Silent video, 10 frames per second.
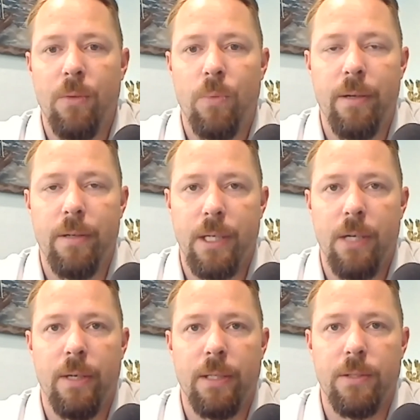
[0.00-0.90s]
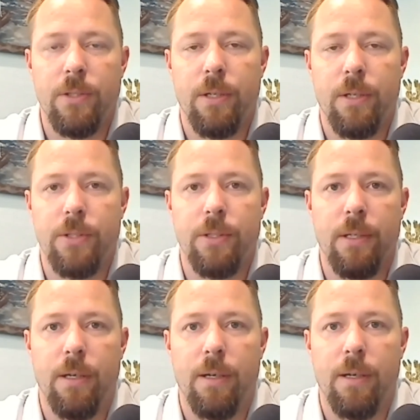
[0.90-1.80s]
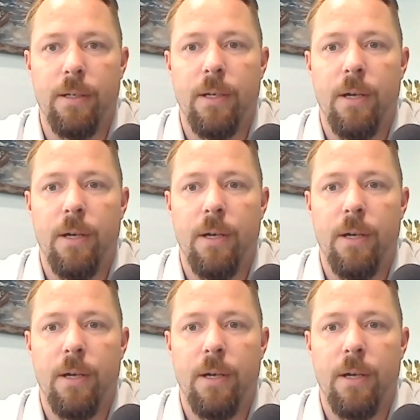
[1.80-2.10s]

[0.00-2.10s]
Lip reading: where are you going to charge your car?